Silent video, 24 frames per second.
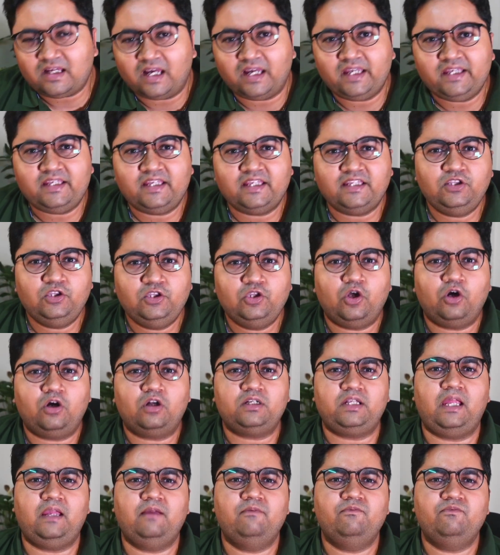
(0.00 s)
I
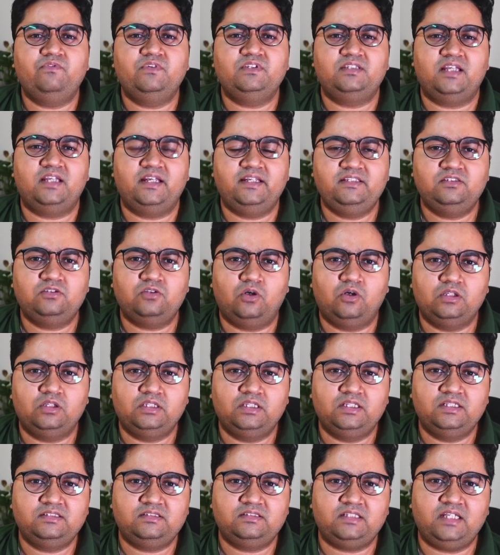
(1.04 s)
cannot emphasize on
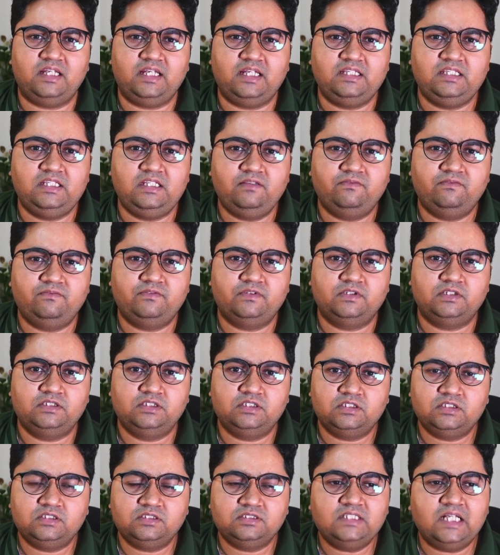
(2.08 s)
this any
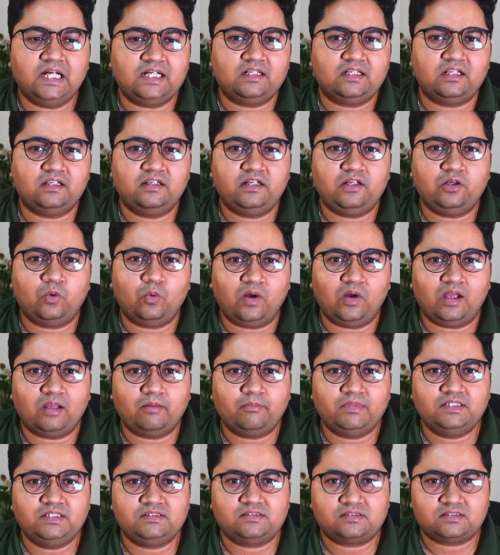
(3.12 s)
further that
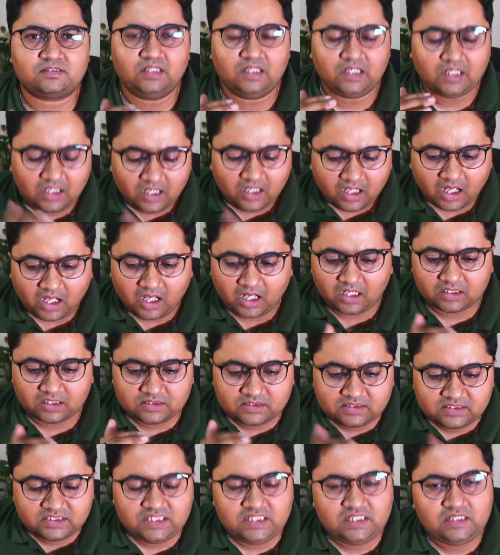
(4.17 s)
requirements are
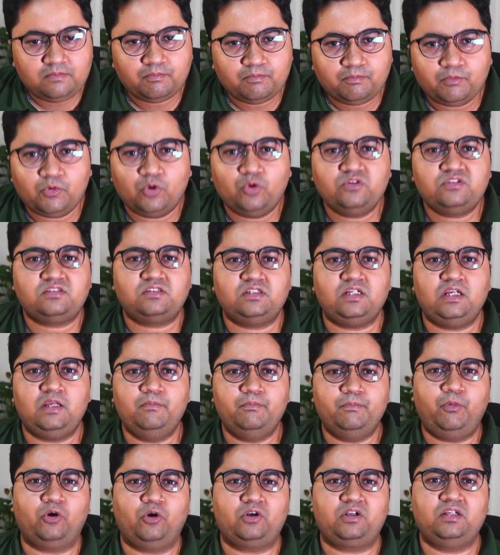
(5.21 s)
the most
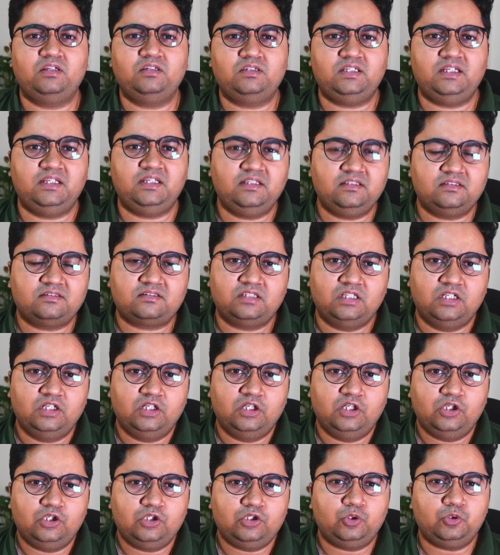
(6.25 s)
important things
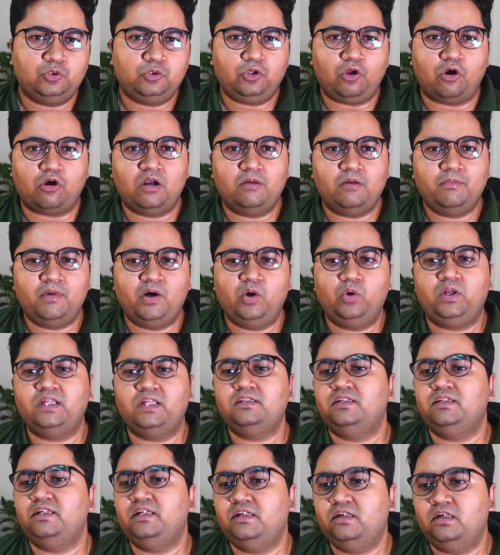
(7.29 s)
to talk about and
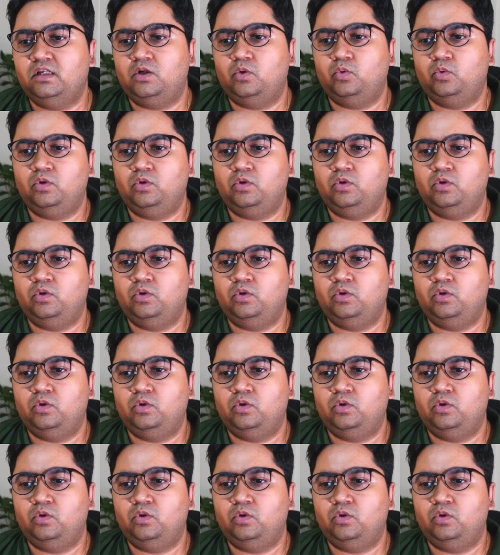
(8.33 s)
think around.